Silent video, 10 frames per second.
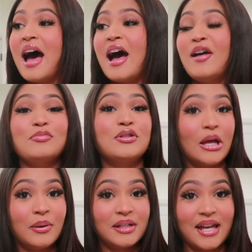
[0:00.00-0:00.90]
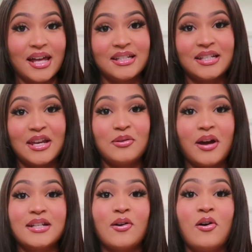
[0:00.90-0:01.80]
I'm so excited to take you
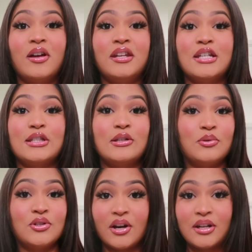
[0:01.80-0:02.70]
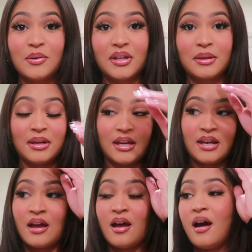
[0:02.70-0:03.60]
guys on this new journey with
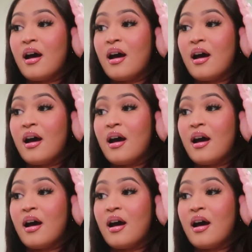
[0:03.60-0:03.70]
me.